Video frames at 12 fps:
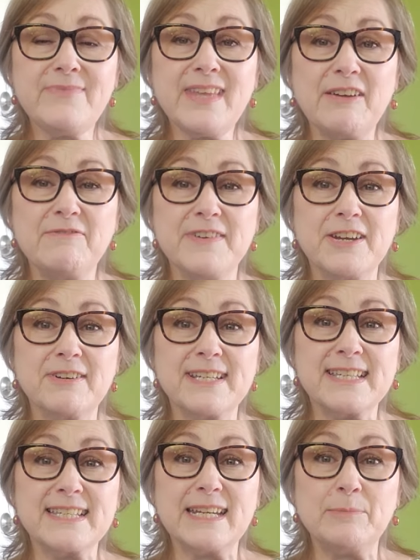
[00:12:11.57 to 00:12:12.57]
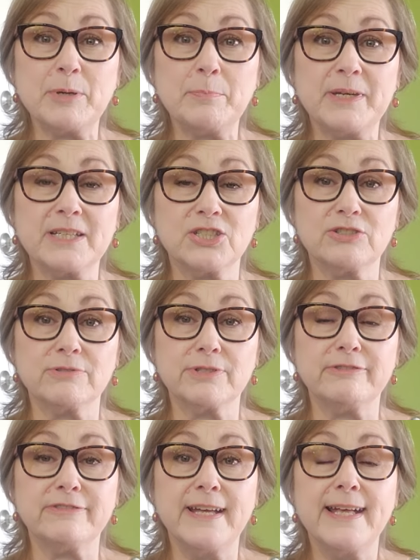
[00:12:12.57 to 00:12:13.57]
very steep pitched
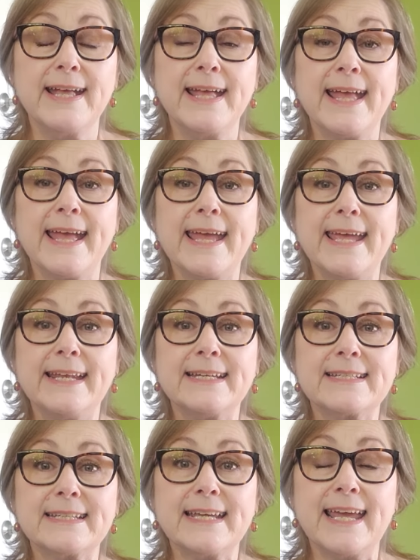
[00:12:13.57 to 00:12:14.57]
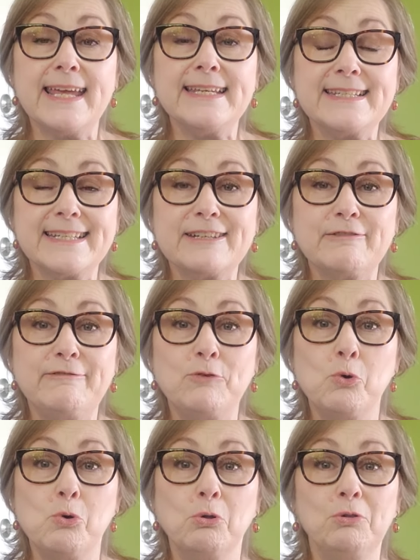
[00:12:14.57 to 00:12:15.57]
roof, and he did
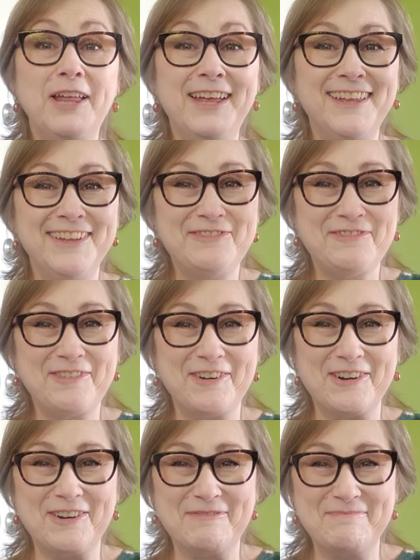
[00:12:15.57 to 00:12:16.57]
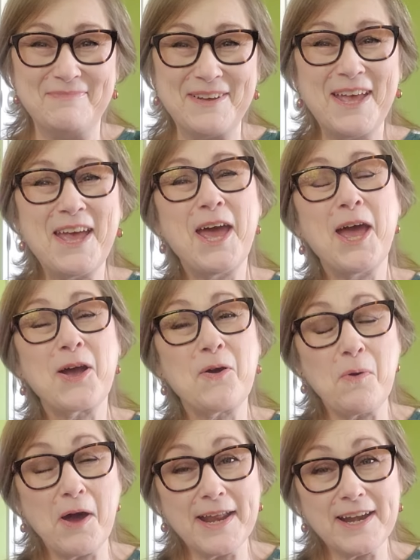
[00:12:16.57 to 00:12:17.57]
fall from
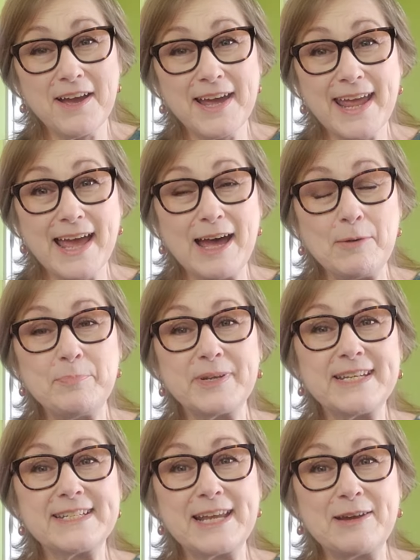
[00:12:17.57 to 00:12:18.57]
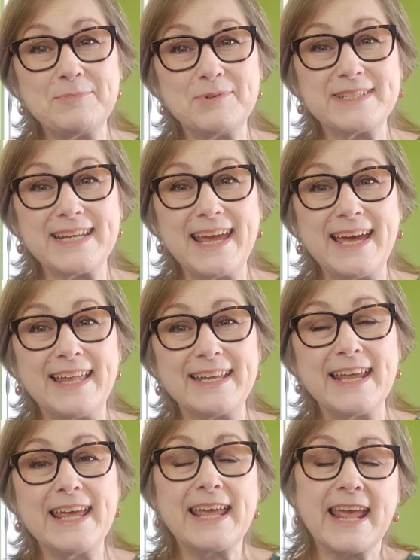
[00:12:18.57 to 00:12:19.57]
quite high up, but he tumbled
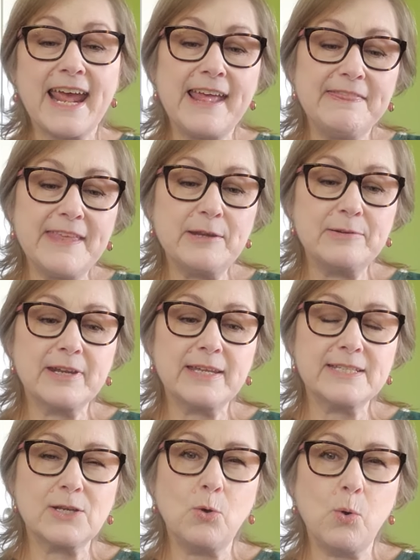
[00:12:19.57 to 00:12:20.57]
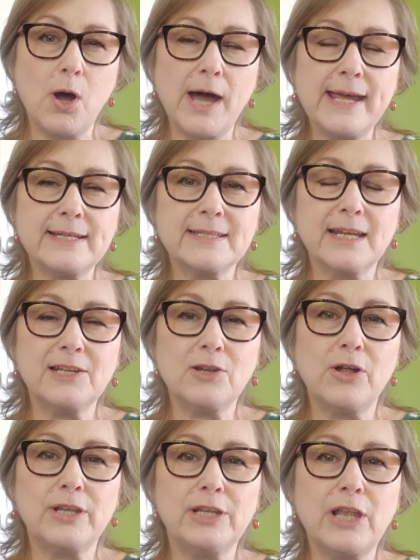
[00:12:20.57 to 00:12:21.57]
down, and then it's quite a
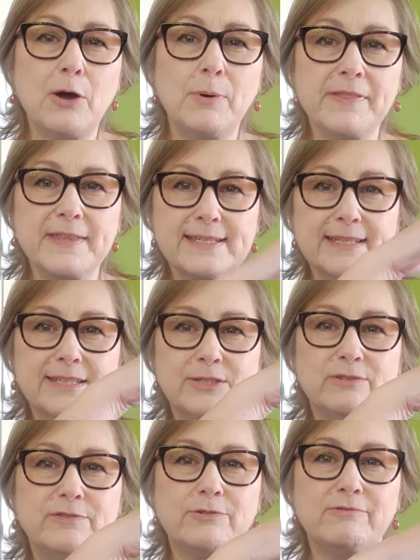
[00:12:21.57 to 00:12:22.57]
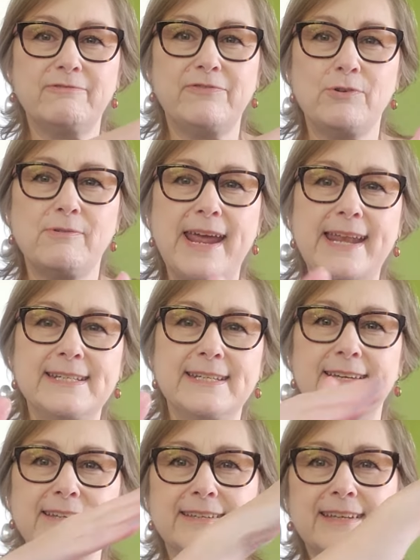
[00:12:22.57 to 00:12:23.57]
lot lower. There's a sort of a
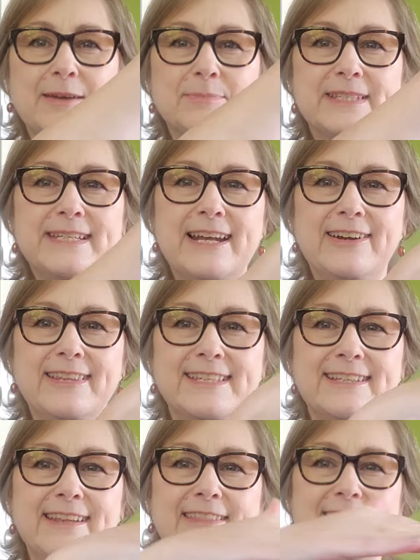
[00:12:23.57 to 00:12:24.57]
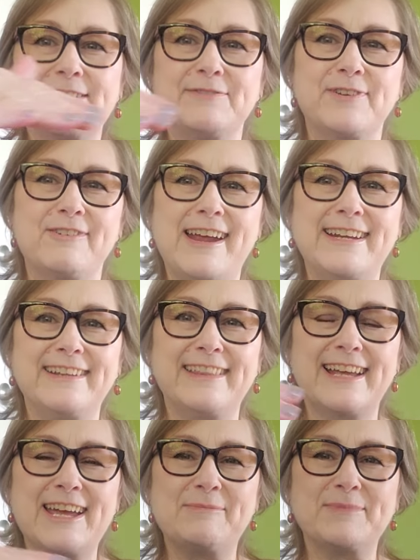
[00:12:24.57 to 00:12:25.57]
veranda comes down like this, and then there's a veranda
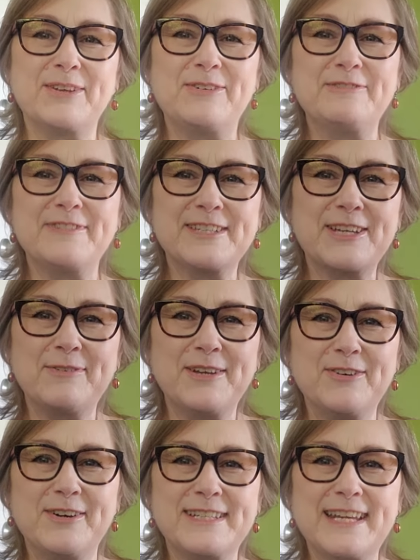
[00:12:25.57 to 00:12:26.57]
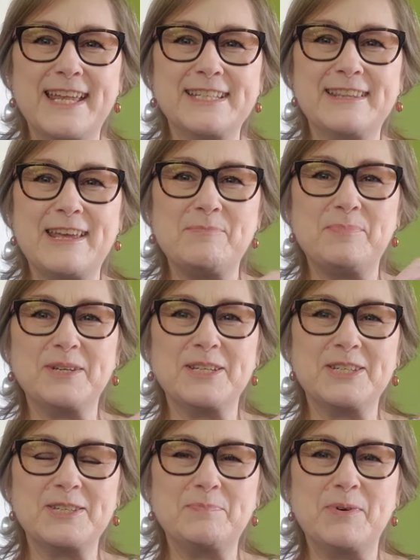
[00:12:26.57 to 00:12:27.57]
that comes off, and so he got down to that
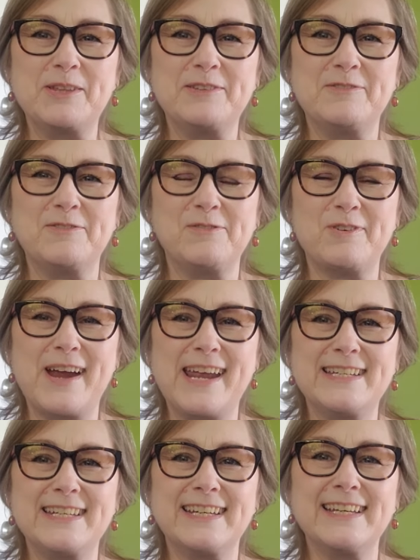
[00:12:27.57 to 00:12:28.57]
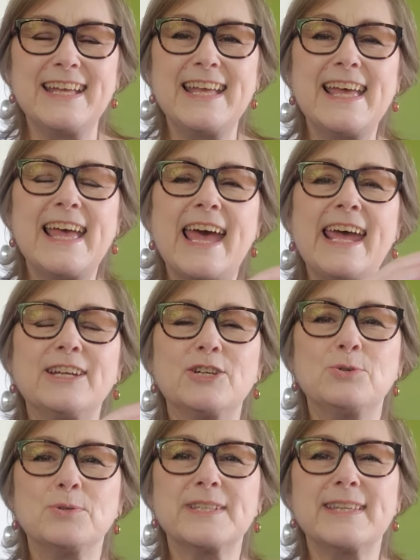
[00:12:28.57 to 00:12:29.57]
bit just by the veranda. And of
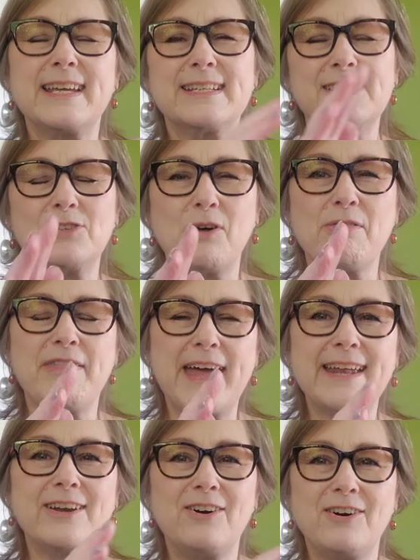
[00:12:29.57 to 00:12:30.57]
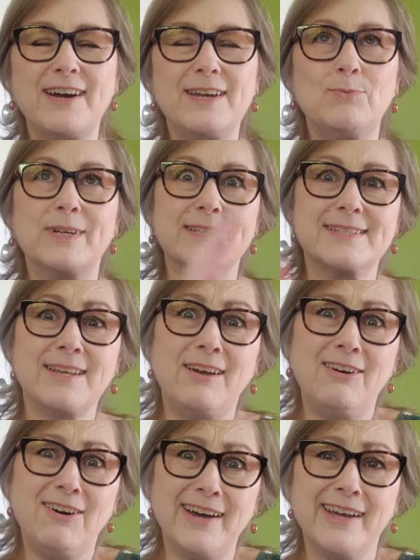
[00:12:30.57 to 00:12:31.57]
course that's not that high, well it's
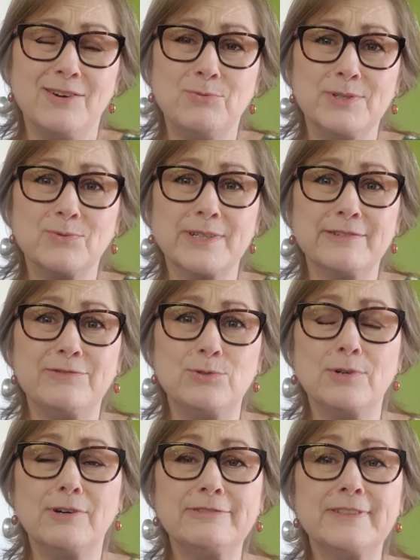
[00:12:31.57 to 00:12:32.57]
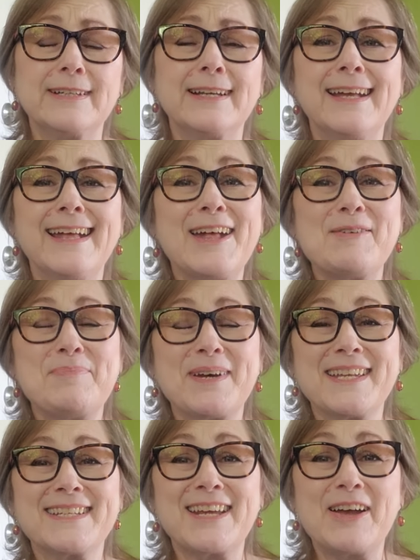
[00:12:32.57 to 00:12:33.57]
high, I wouldn't want to fall off it,
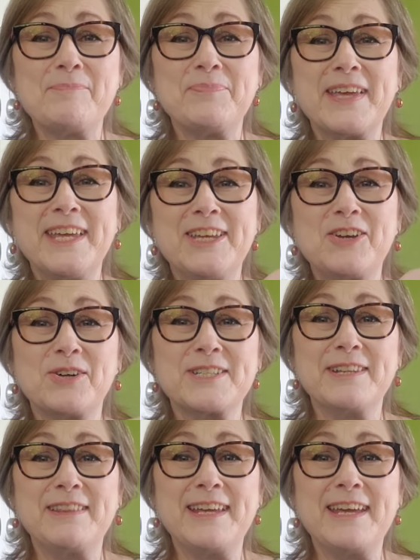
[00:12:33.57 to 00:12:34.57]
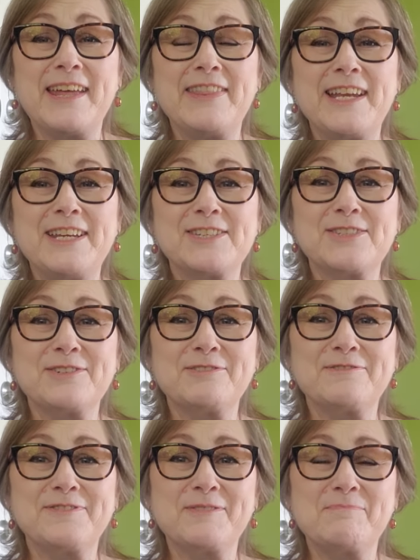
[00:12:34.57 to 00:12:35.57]
but he got to there, and then he sort
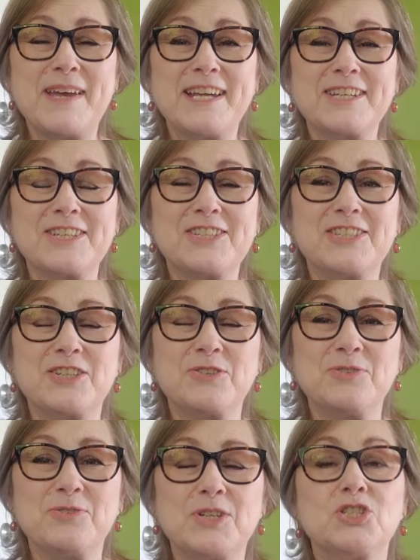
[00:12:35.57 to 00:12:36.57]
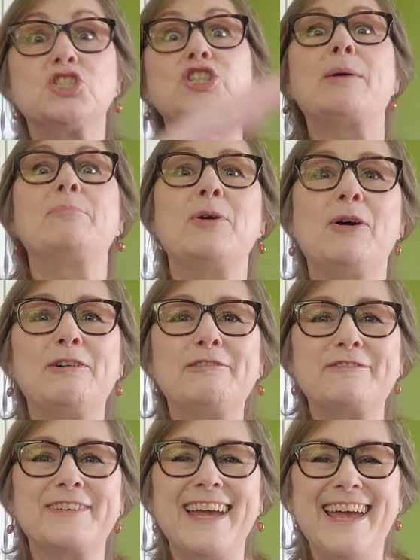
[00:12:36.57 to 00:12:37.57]
of managed to jump
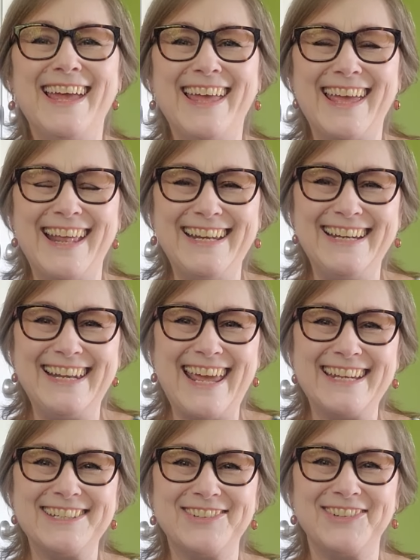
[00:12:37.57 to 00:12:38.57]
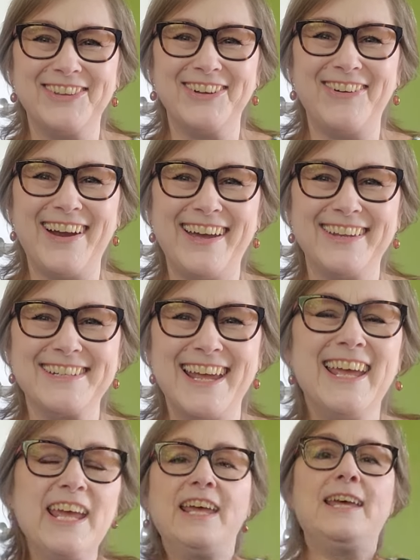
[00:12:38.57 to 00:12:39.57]
off and he landed on the ground,
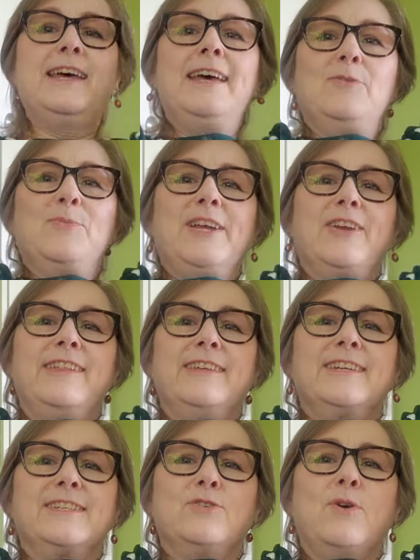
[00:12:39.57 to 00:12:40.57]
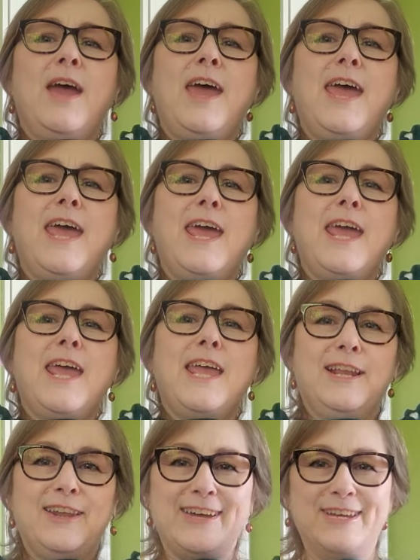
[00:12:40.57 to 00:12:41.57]
and we like this,
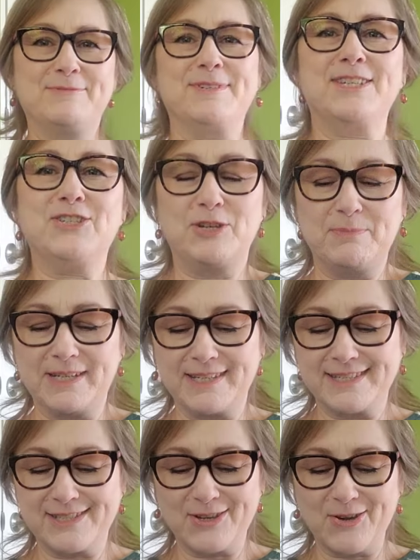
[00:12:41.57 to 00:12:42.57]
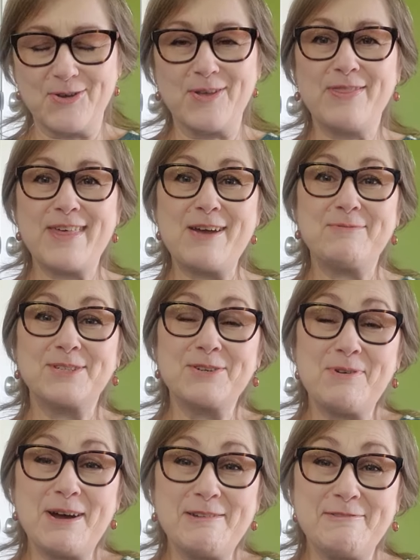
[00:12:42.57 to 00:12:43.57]
hooray, like he was a gymnast. So that was
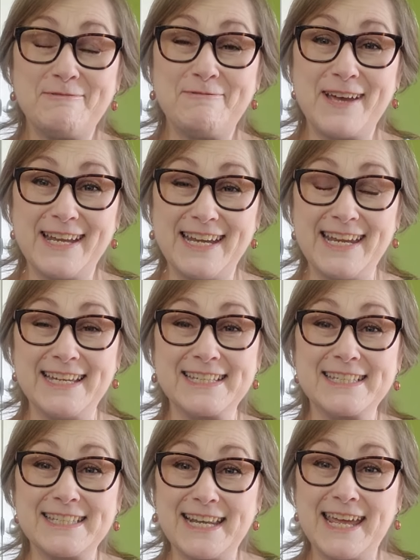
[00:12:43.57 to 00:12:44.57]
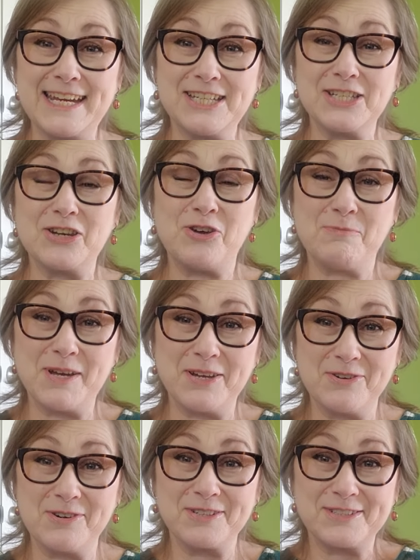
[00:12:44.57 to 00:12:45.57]
quite funny slash oh my
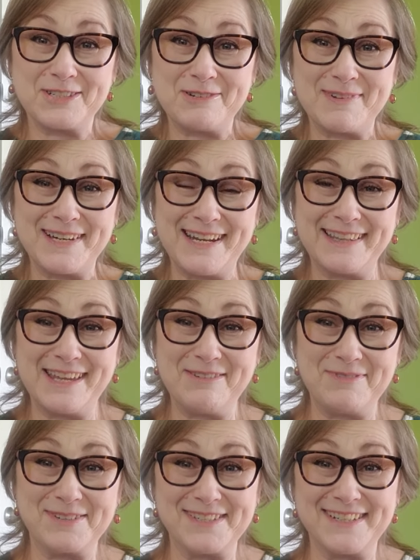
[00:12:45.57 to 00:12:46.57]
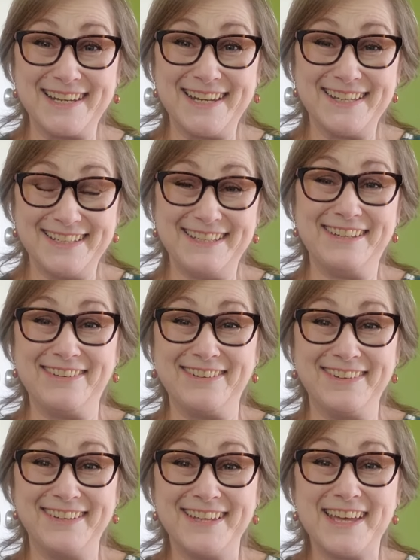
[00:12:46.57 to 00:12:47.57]
gosh, I'm glad that wasn't, you
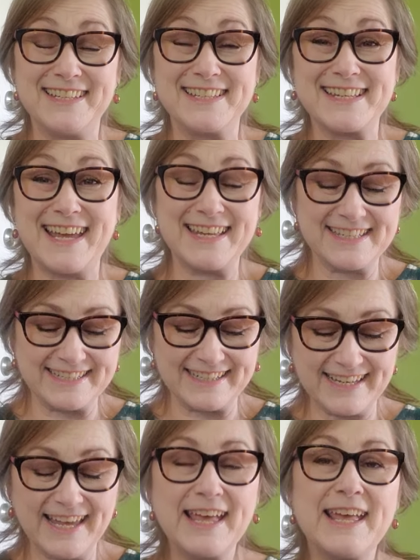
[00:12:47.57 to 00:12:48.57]
know, a disaster.